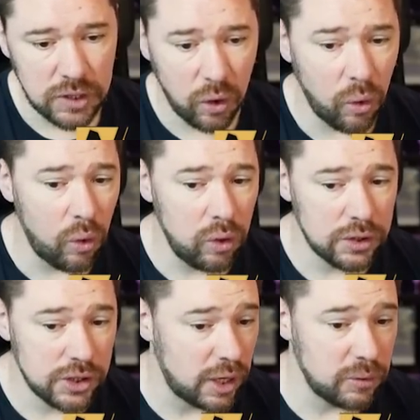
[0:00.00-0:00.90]
or
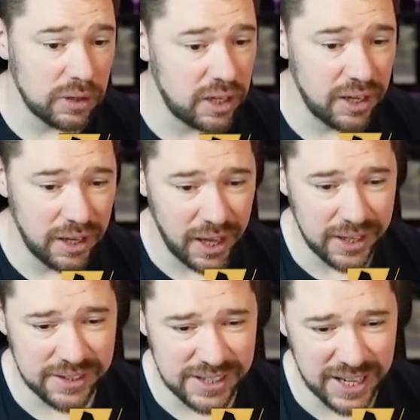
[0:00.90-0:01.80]
you don't.
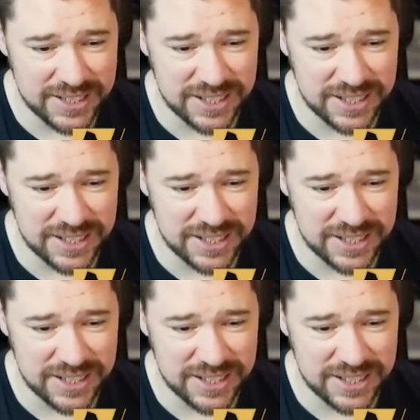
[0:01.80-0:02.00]
And as I